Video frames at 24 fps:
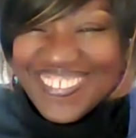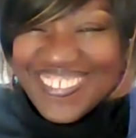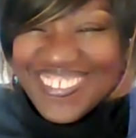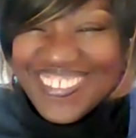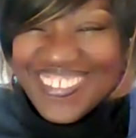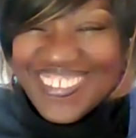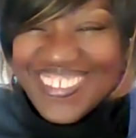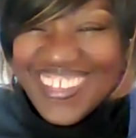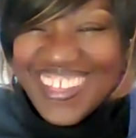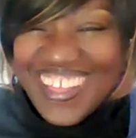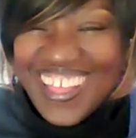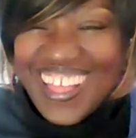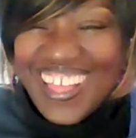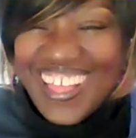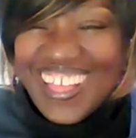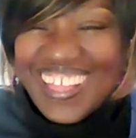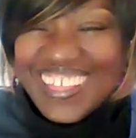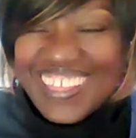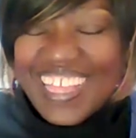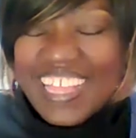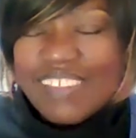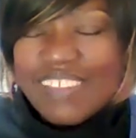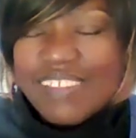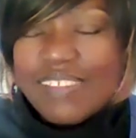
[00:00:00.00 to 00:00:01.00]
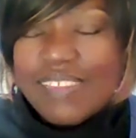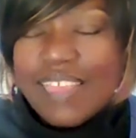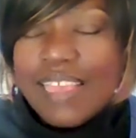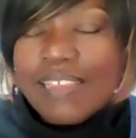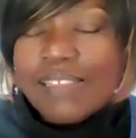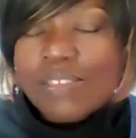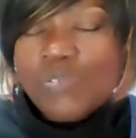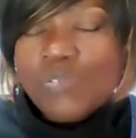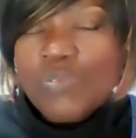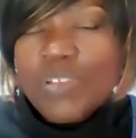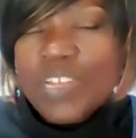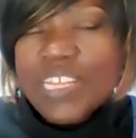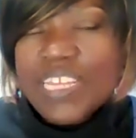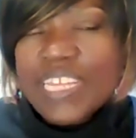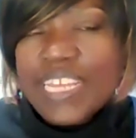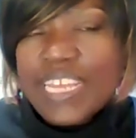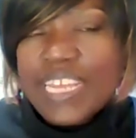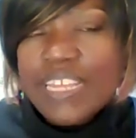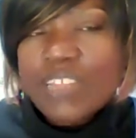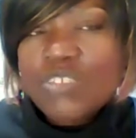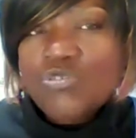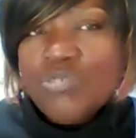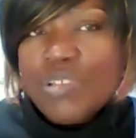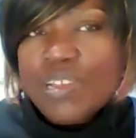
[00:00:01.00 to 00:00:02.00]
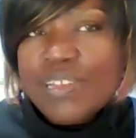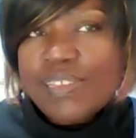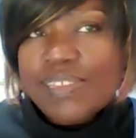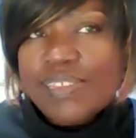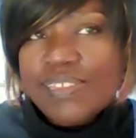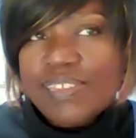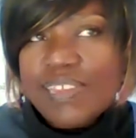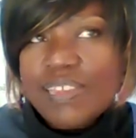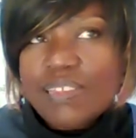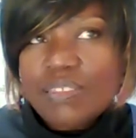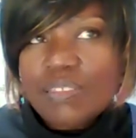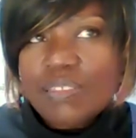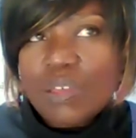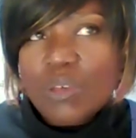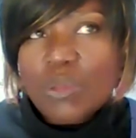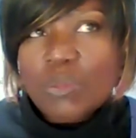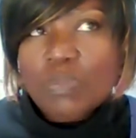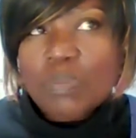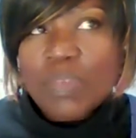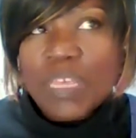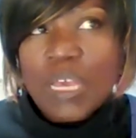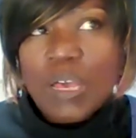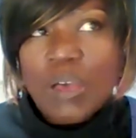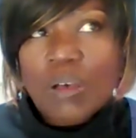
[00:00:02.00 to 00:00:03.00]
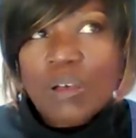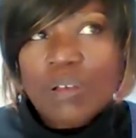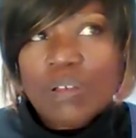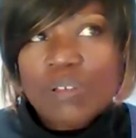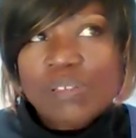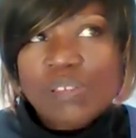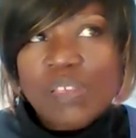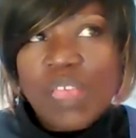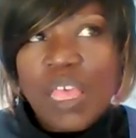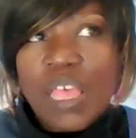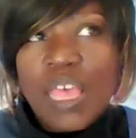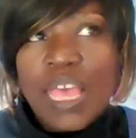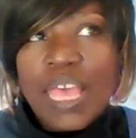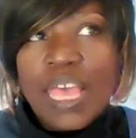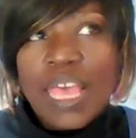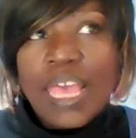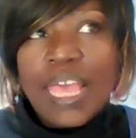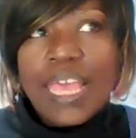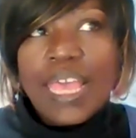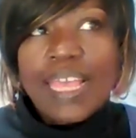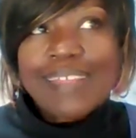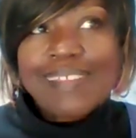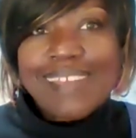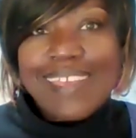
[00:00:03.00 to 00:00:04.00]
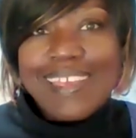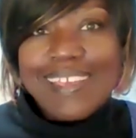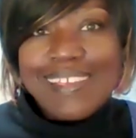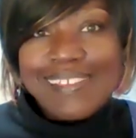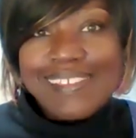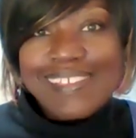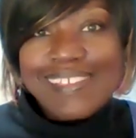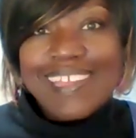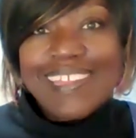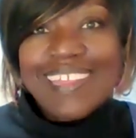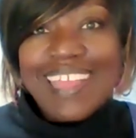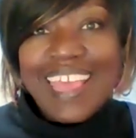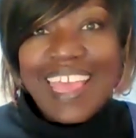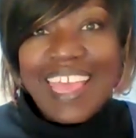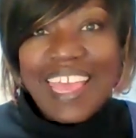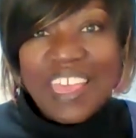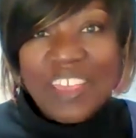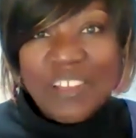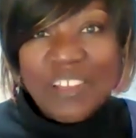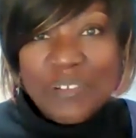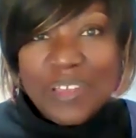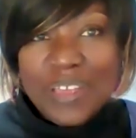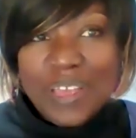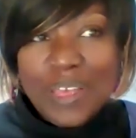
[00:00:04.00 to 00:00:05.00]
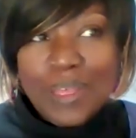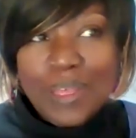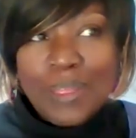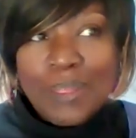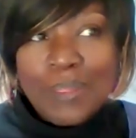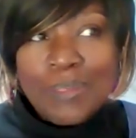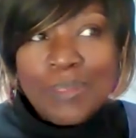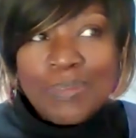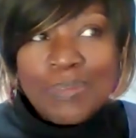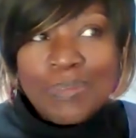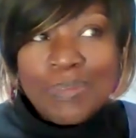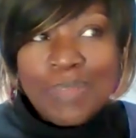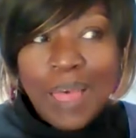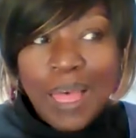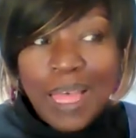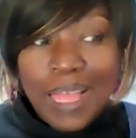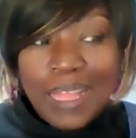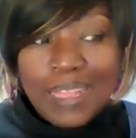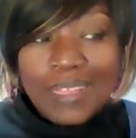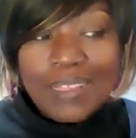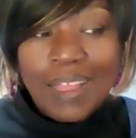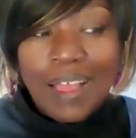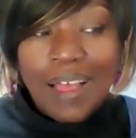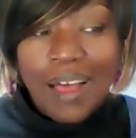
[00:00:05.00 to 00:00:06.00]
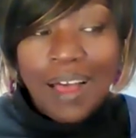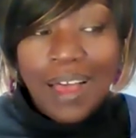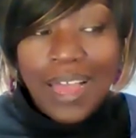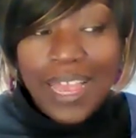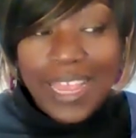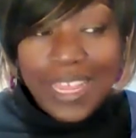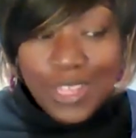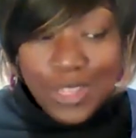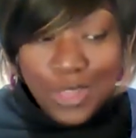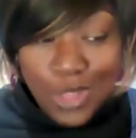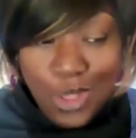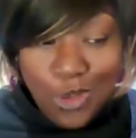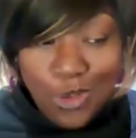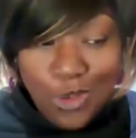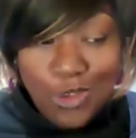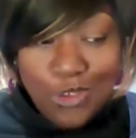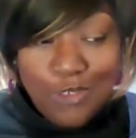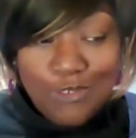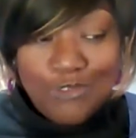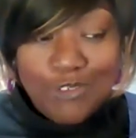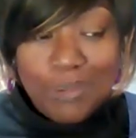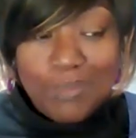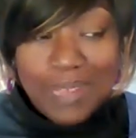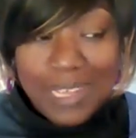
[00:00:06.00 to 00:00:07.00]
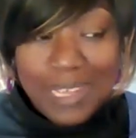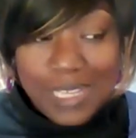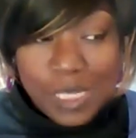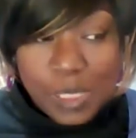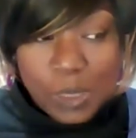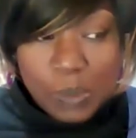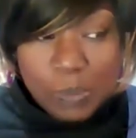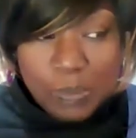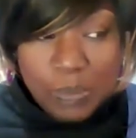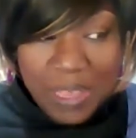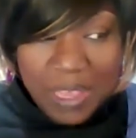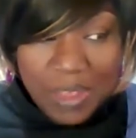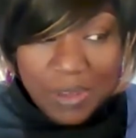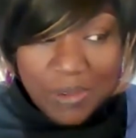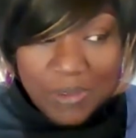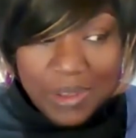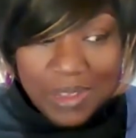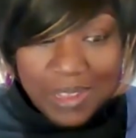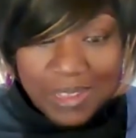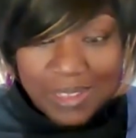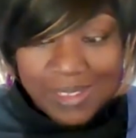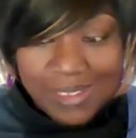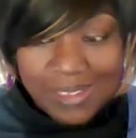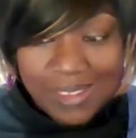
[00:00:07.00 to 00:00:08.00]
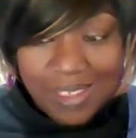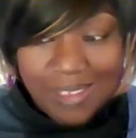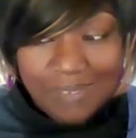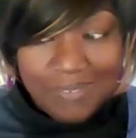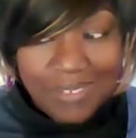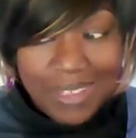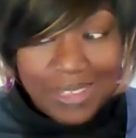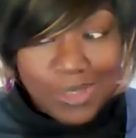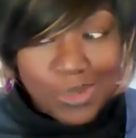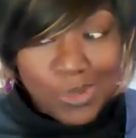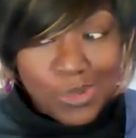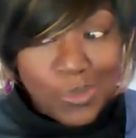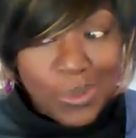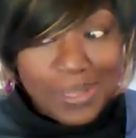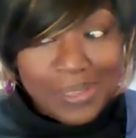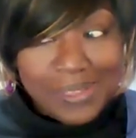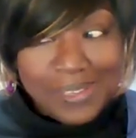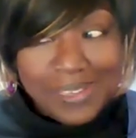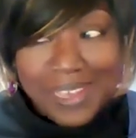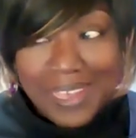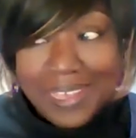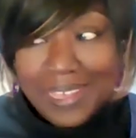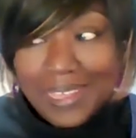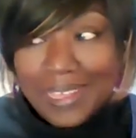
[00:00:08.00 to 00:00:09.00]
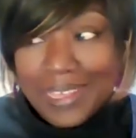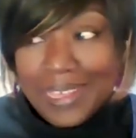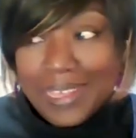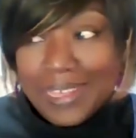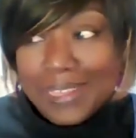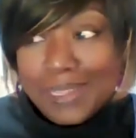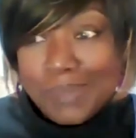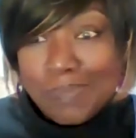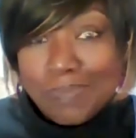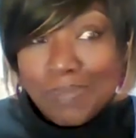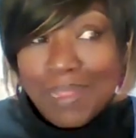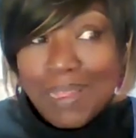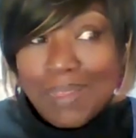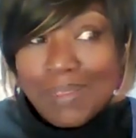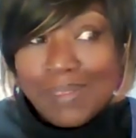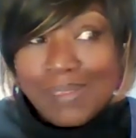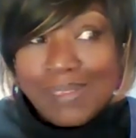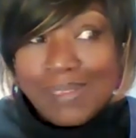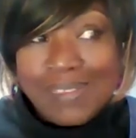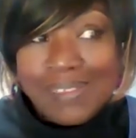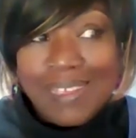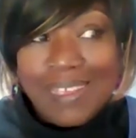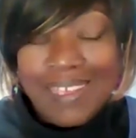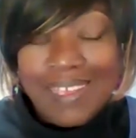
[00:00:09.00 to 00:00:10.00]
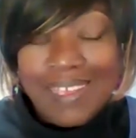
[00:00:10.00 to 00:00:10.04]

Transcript: It's really interesting though, because it is an area that I know from experience. I've had 28 years plus